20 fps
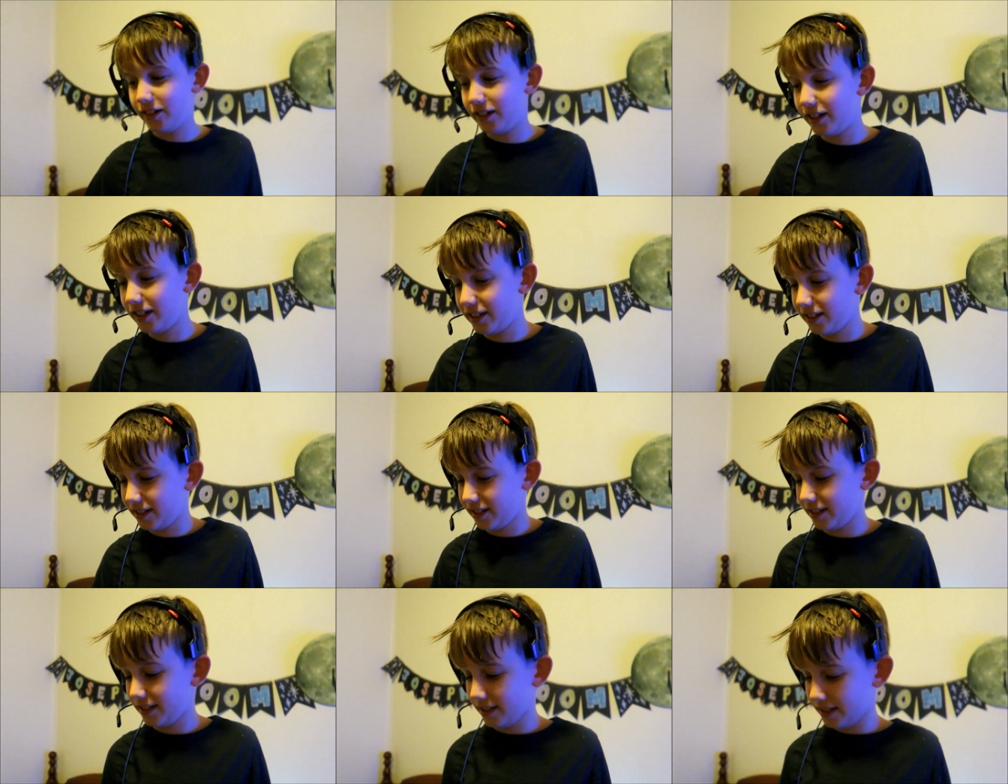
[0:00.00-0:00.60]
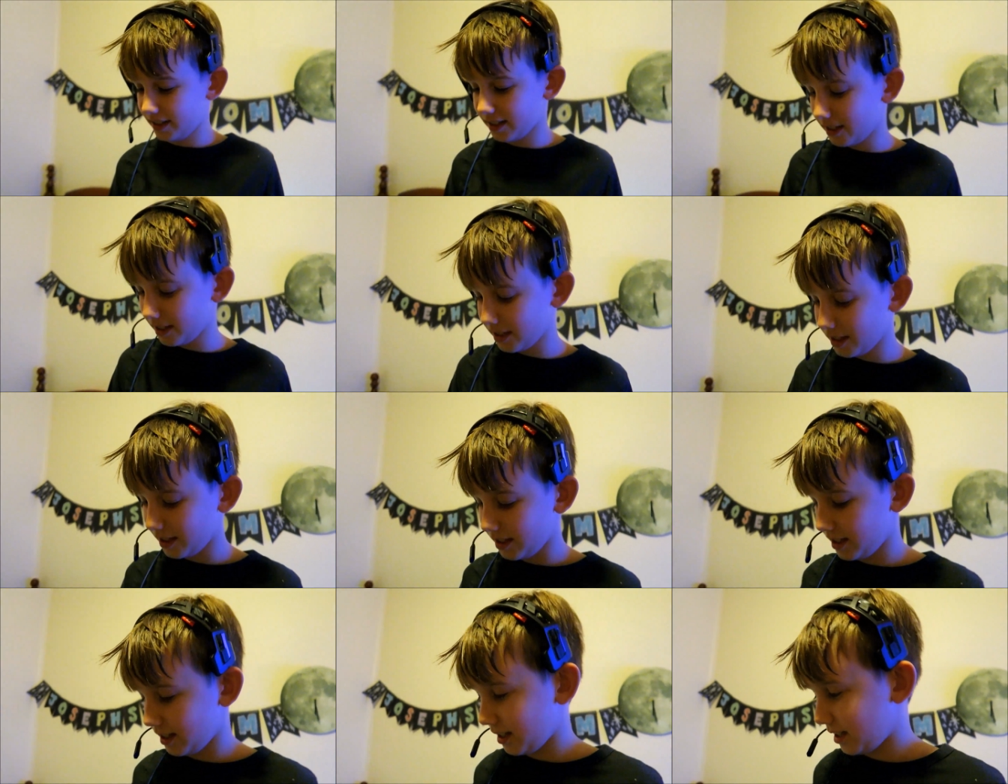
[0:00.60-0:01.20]
marina.
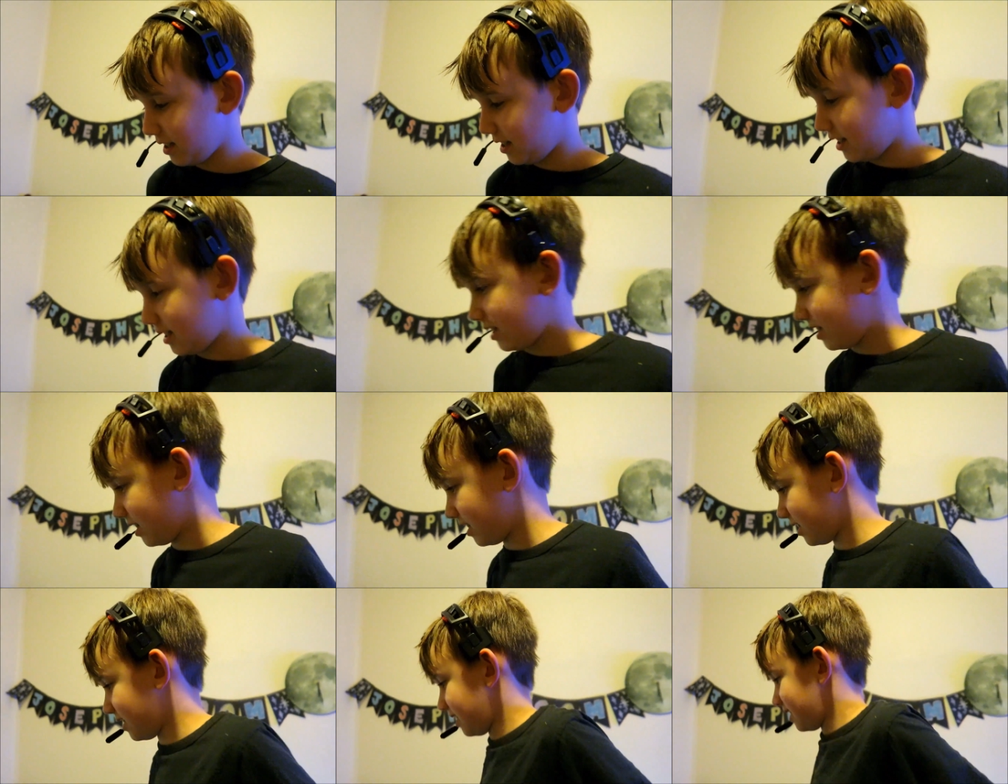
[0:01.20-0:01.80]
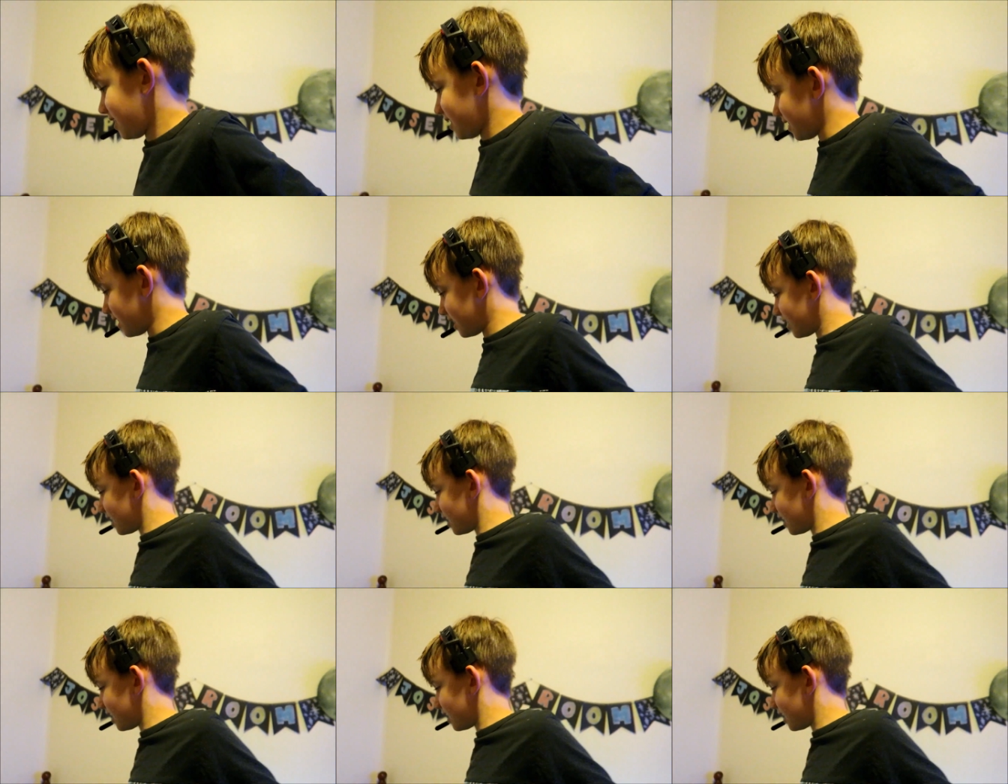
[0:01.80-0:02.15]
But it was fun, wasn't it?